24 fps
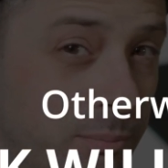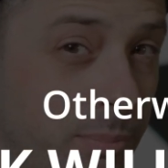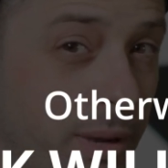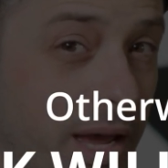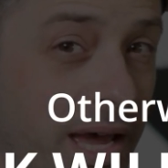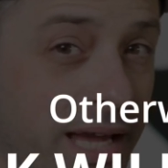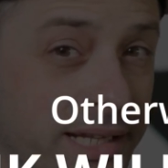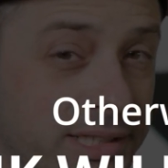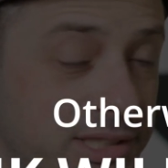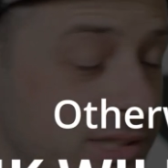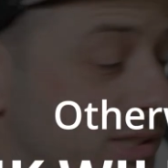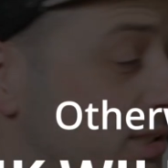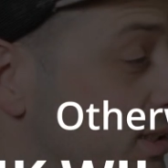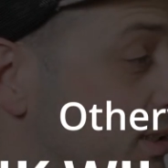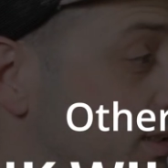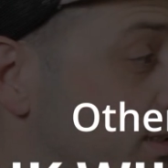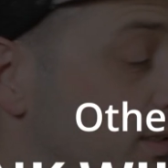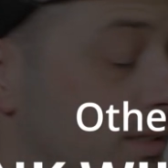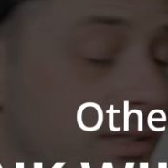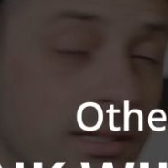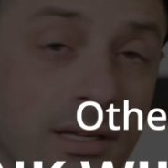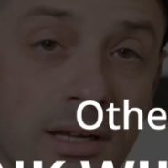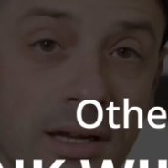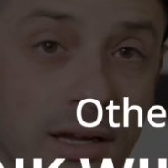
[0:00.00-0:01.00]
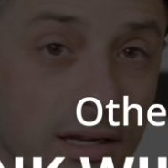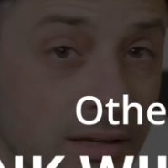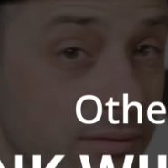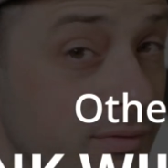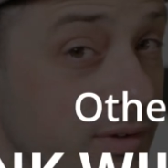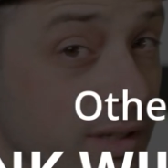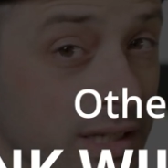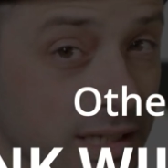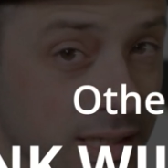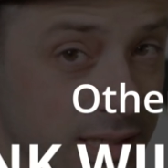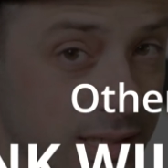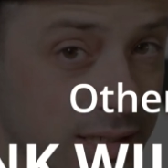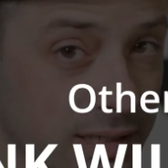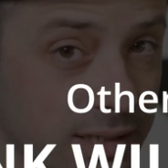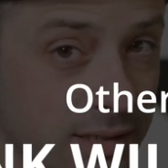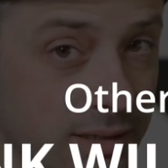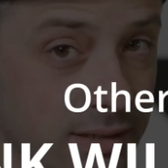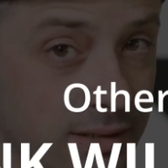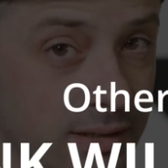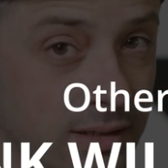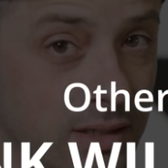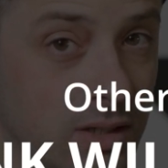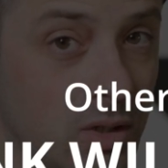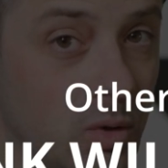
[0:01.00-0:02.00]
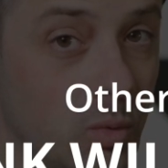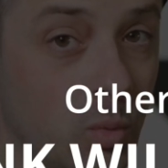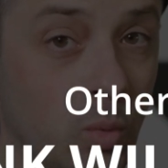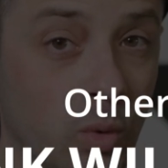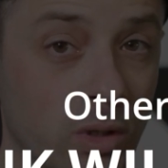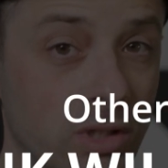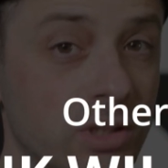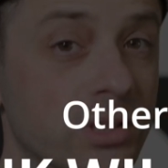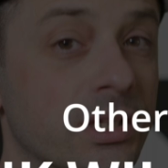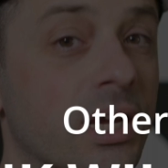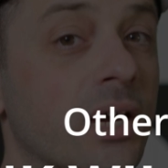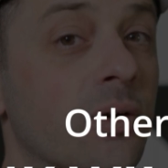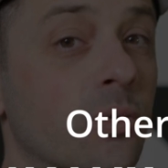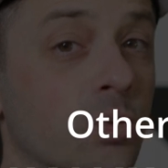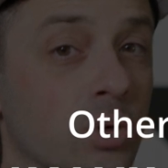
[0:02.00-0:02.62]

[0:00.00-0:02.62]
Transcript: batch of ink will not